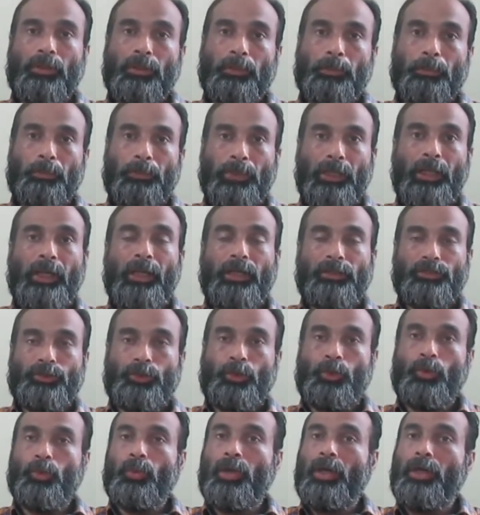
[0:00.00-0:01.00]
players,
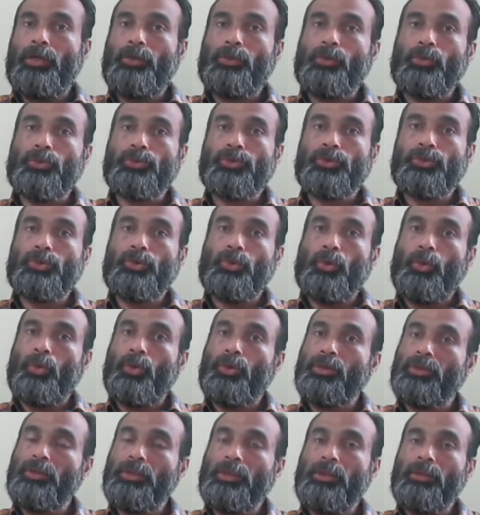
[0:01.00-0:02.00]
you want to
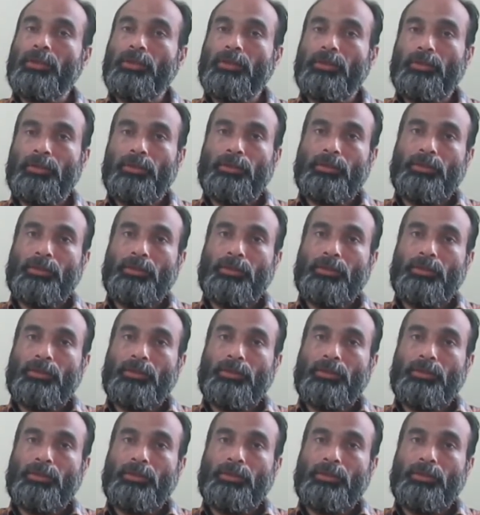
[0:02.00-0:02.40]
store the